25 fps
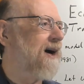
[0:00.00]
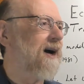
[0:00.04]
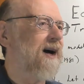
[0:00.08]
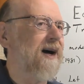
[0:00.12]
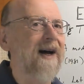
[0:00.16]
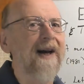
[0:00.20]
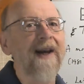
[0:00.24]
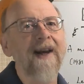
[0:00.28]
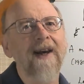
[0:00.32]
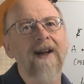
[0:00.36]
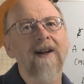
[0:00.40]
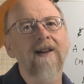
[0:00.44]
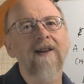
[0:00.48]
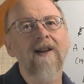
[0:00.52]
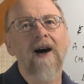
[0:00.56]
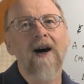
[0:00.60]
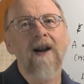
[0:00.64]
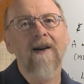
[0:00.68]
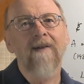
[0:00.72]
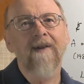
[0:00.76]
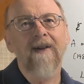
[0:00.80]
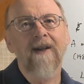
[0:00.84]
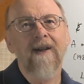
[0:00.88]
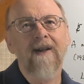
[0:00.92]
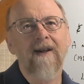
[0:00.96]
And a lot
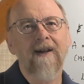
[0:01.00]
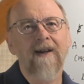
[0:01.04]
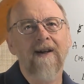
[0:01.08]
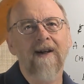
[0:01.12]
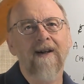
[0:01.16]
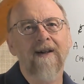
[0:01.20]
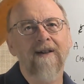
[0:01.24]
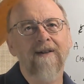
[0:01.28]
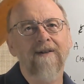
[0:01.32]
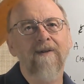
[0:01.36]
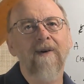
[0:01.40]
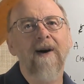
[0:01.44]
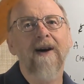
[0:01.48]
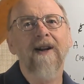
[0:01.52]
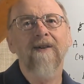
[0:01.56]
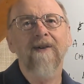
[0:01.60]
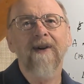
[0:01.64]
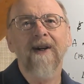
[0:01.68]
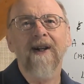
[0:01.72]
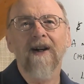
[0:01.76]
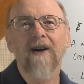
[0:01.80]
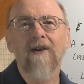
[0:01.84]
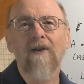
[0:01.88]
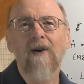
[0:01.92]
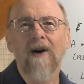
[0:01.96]
of the greater
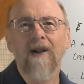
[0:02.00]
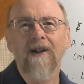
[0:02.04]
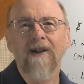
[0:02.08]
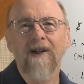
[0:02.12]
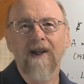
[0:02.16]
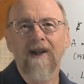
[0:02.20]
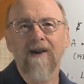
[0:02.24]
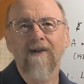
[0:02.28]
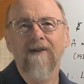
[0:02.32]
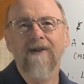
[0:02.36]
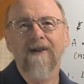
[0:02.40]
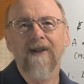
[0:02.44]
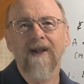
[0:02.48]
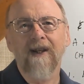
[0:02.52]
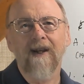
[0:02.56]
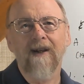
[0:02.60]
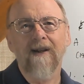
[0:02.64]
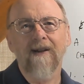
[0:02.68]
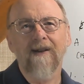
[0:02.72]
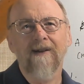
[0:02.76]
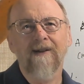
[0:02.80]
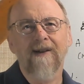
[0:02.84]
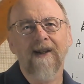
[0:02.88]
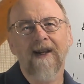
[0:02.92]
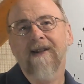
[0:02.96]
inequality you see
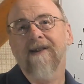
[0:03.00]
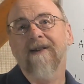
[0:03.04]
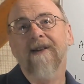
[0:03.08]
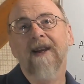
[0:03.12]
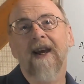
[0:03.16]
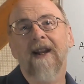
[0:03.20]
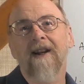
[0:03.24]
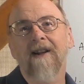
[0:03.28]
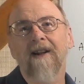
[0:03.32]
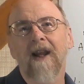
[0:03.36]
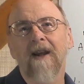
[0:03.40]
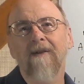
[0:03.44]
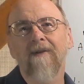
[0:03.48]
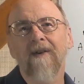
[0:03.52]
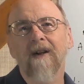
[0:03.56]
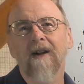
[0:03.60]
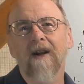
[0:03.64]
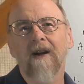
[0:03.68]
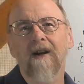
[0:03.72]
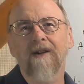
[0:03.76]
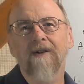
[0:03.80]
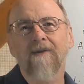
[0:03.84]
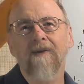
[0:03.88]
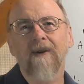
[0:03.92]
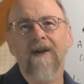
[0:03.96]
in, say, Scandinavian
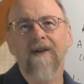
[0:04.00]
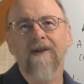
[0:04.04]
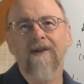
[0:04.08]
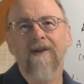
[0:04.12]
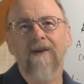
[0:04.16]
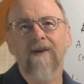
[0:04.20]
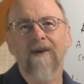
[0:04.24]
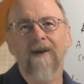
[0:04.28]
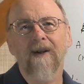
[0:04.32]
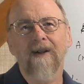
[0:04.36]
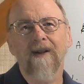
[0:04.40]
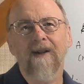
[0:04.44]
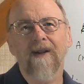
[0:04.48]
countries or in